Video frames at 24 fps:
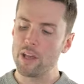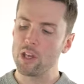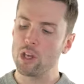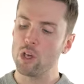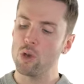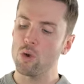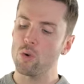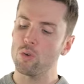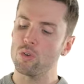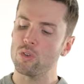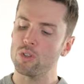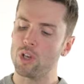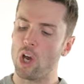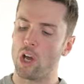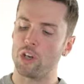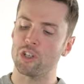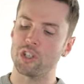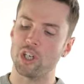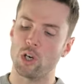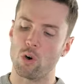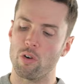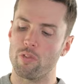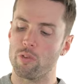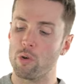you
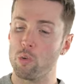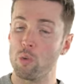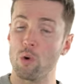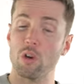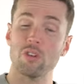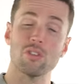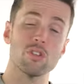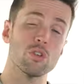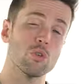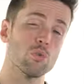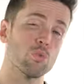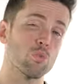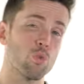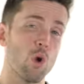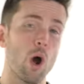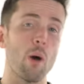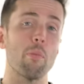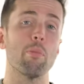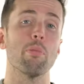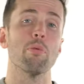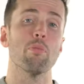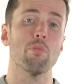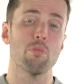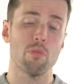touch it, or if you were to
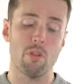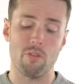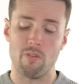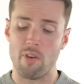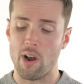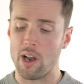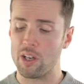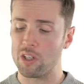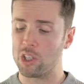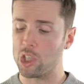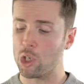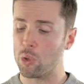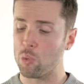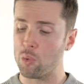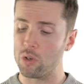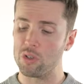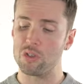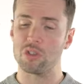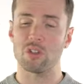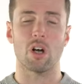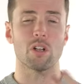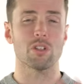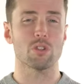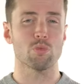rub the visor, you will
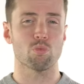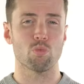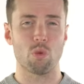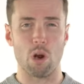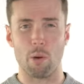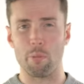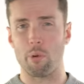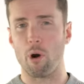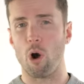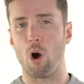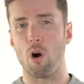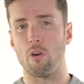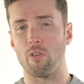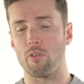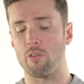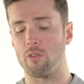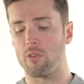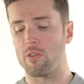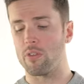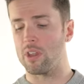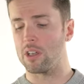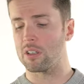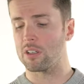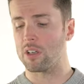start to rub off
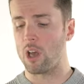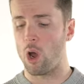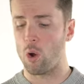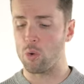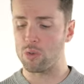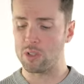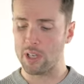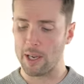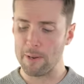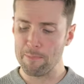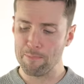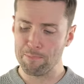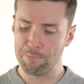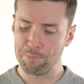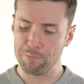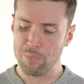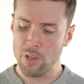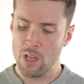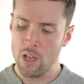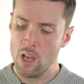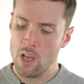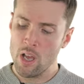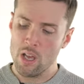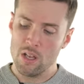this coating.
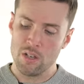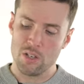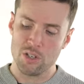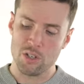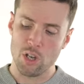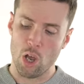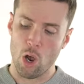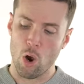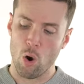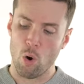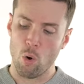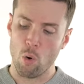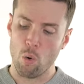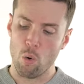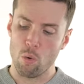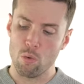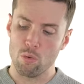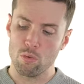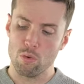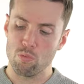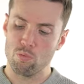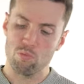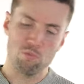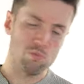So
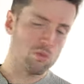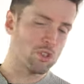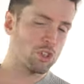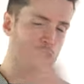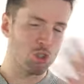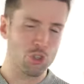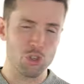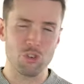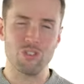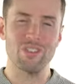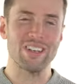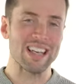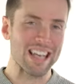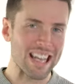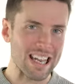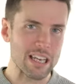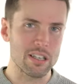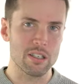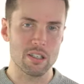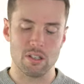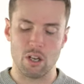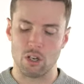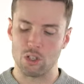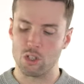you shouldn't need
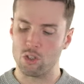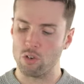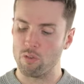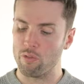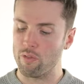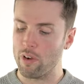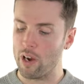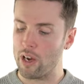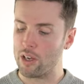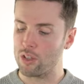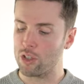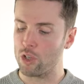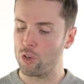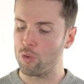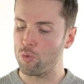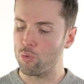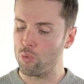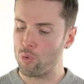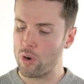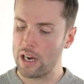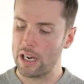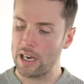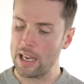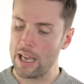to touch your visor
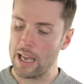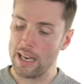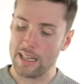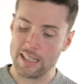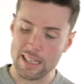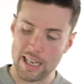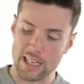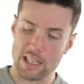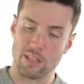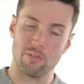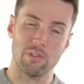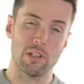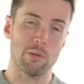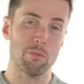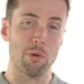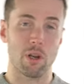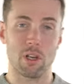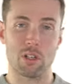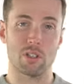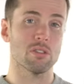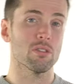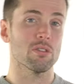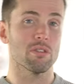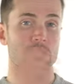really excessively
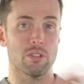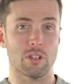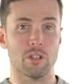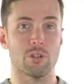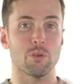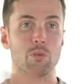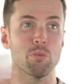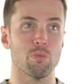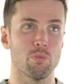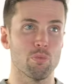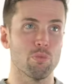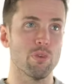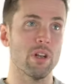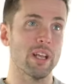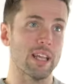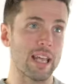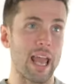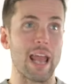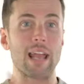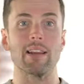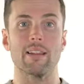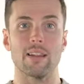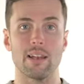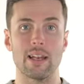because you
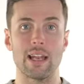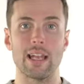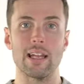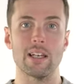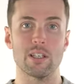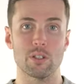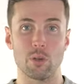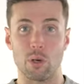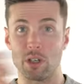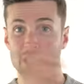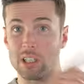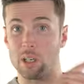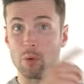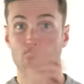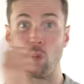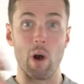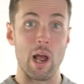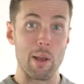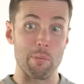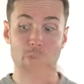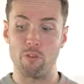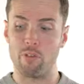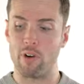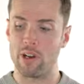negate the need to actually
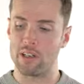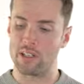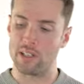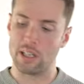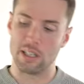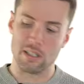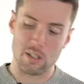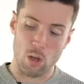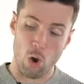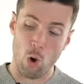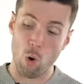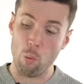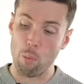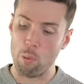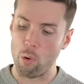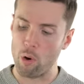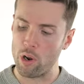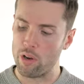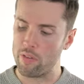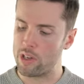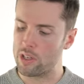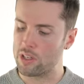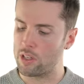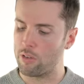wipe your visor. That's the whole
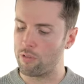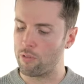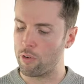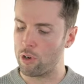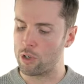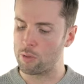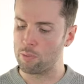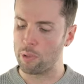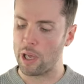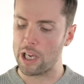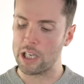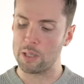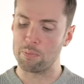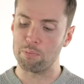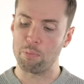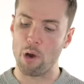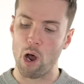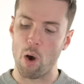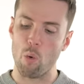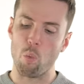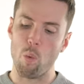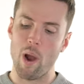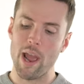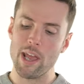point of this in the first place.
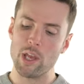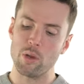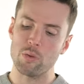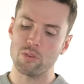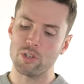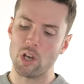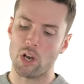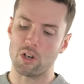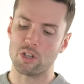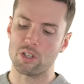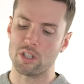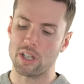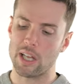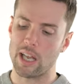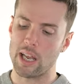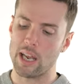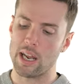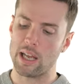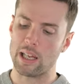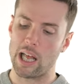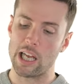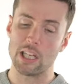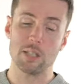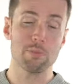But where you touch the
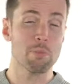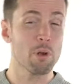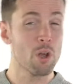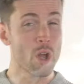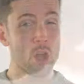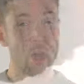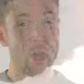clasp,